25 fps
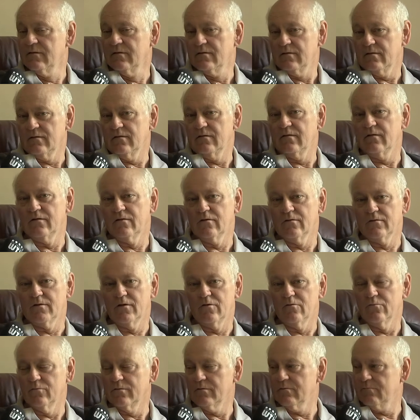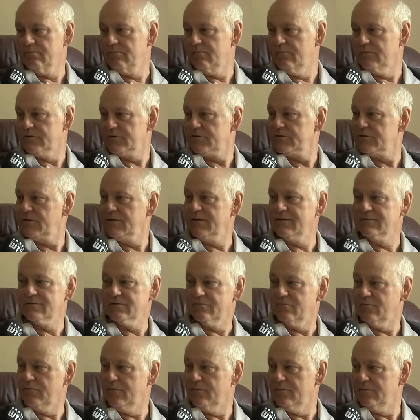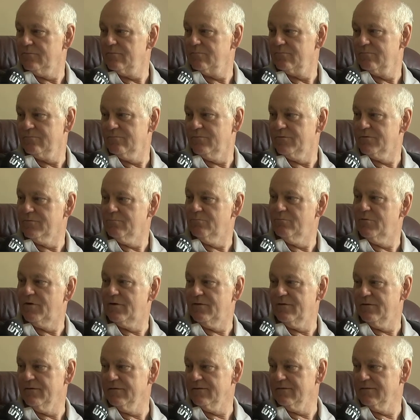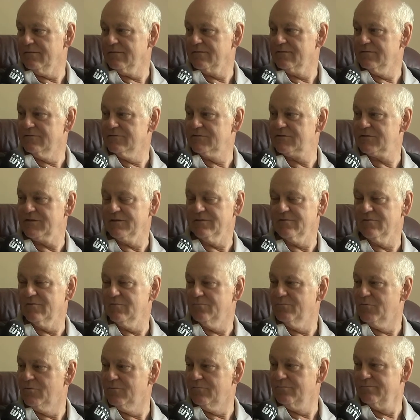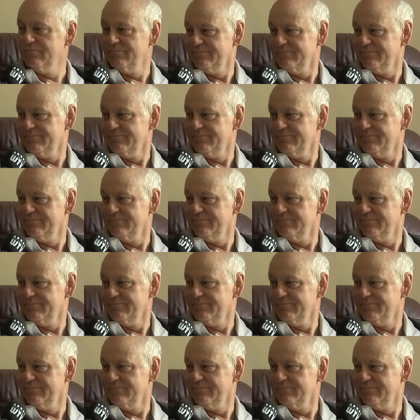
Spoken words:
And then I know what shares I've got, what I'm buying, I can sell them.